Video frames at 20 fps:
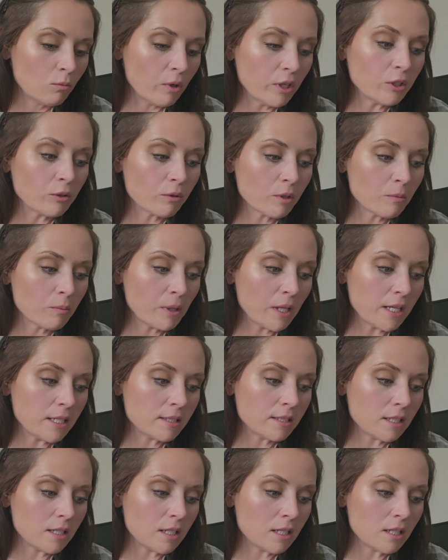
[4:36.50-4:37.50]
you're
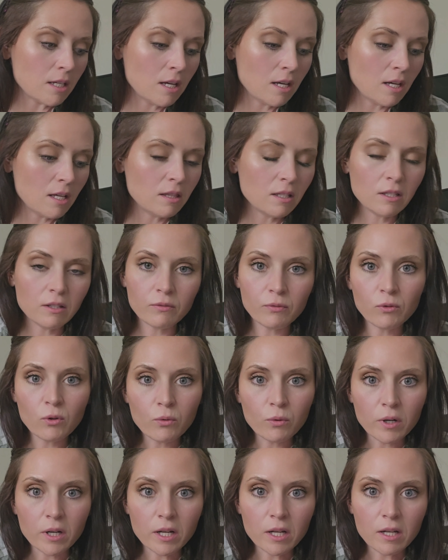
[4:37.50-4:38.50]
replacing. And then the
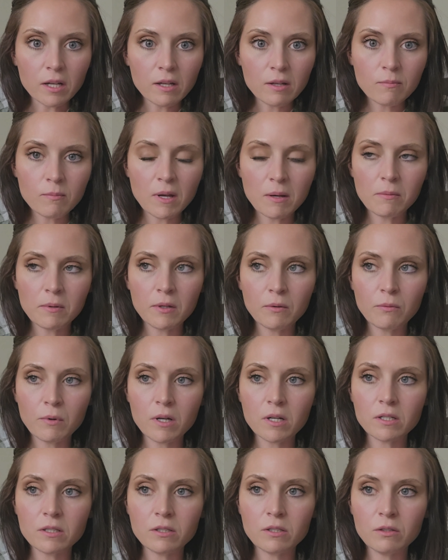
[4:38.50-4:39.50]
flooring, maybe you
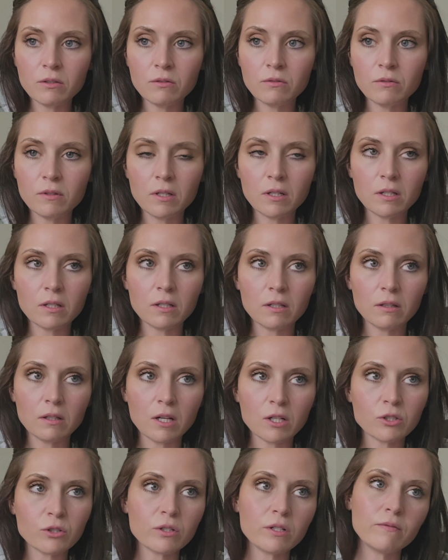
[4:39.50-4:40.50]
want to do the
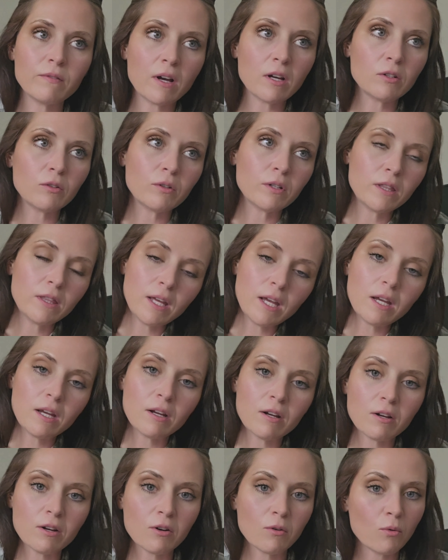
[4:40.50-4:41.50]
luxury vinyl in
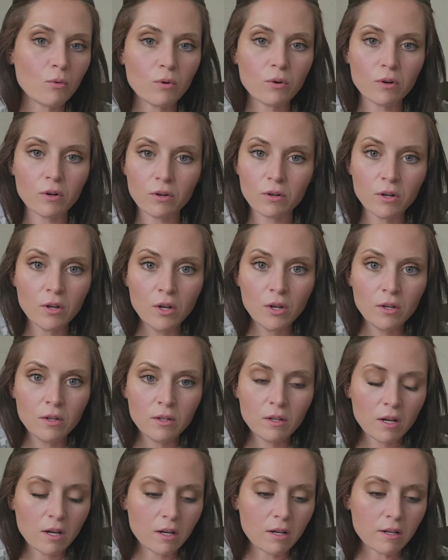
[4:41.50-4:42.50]
there, or
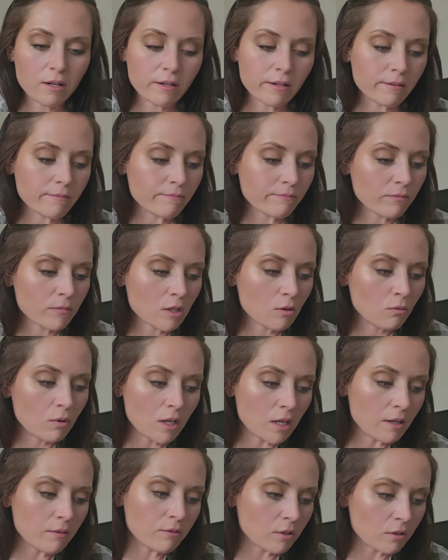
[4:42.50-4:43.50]

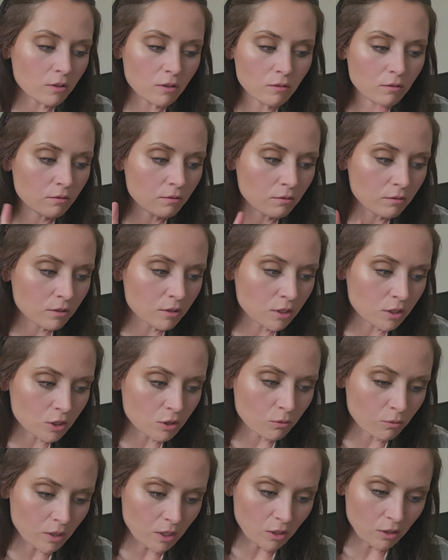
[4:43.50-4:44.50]
whatever, just
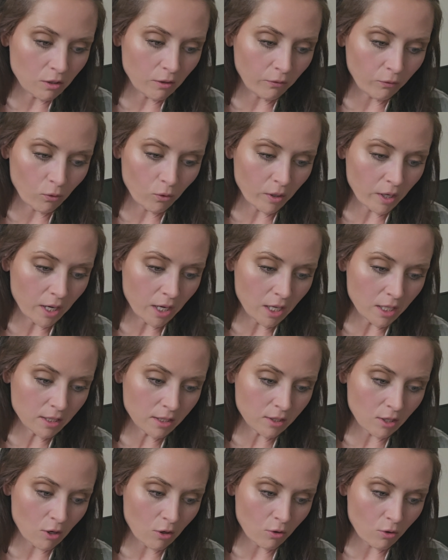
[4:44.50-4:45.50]
to redo the flooring.
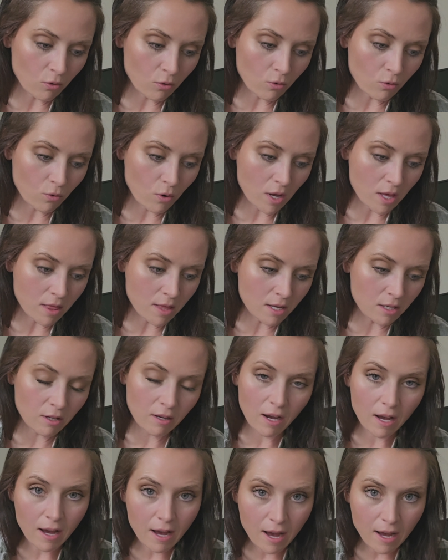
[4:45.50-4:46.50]
So, and then you
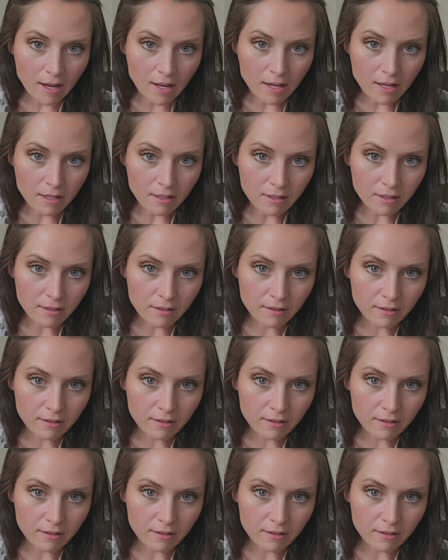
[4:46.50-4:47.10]
got high end.